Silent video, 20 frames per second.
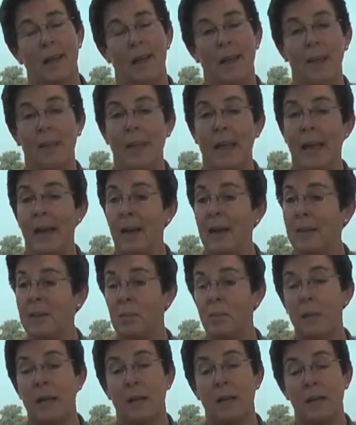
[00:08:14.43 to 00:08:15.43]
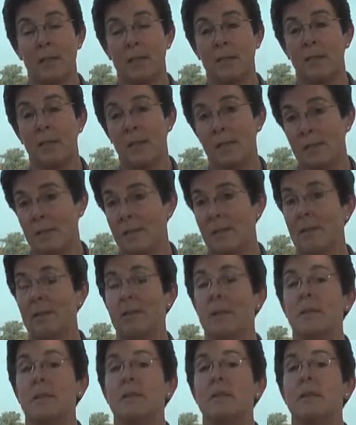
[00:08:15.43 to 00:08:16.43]
and that is because of
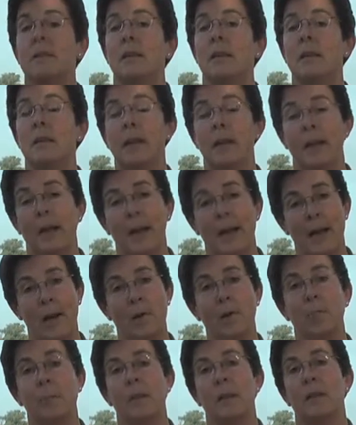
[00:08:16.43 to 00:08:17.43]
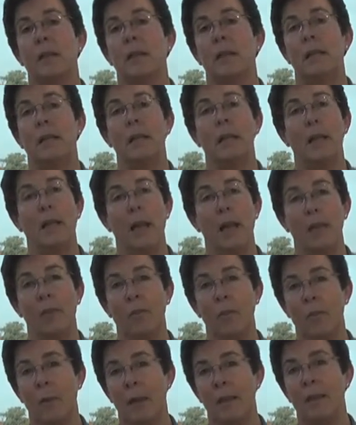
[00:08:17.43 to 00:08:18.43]
consistency and accountability
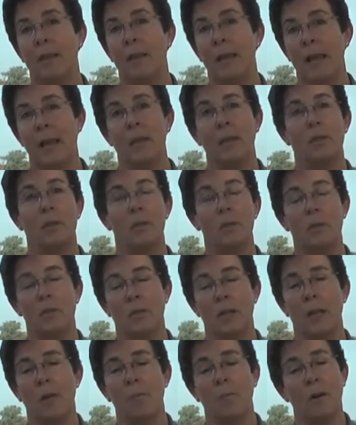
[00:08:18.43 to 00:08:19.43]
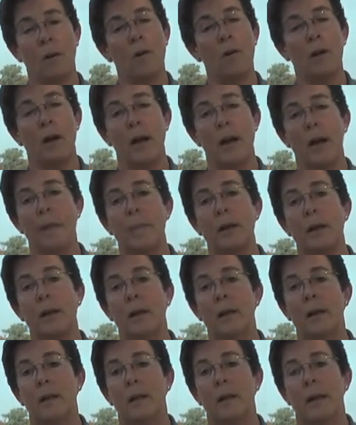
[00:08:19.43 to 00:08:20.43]
and the way the Get You In Shape program
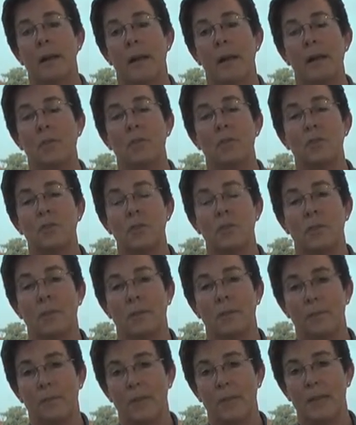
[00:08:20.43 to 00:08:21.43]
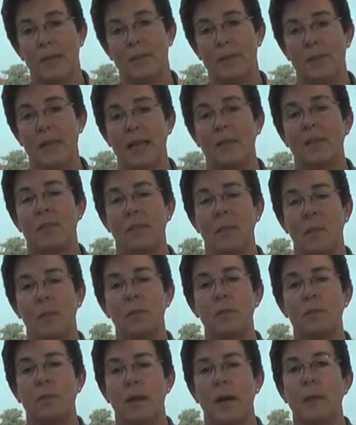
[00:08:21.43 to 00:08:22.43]
has set
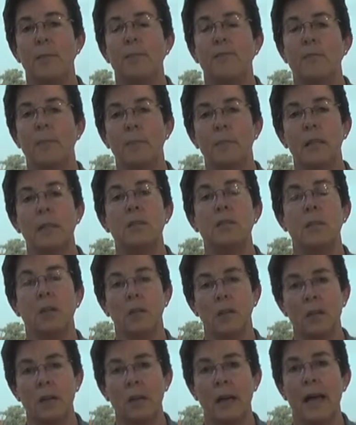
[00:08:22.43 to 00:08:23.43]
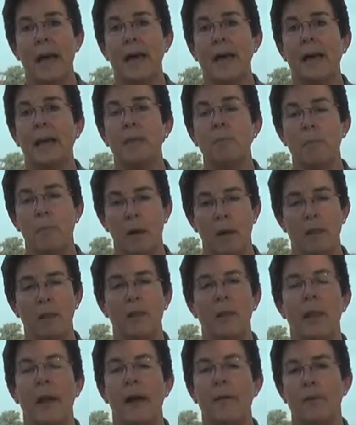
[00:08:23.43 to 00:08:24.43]
those up for me to look at it
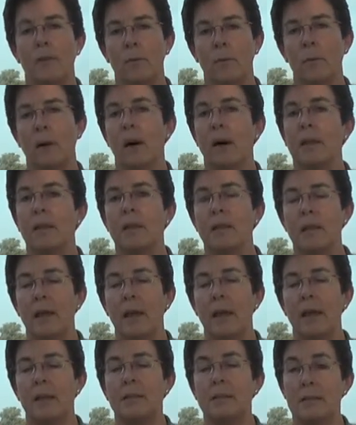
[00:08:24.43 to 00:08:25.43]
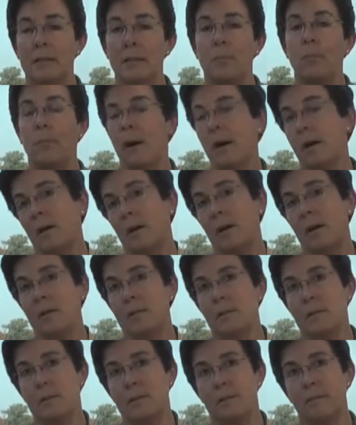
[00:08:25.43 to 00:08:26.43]
month after month and see
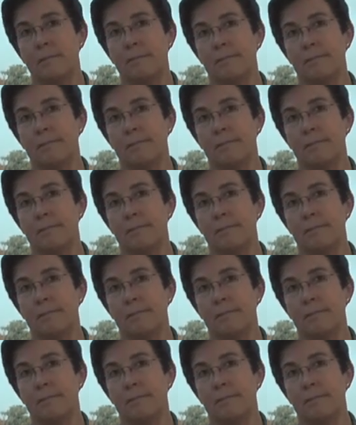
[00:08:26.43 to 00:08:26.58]
progress.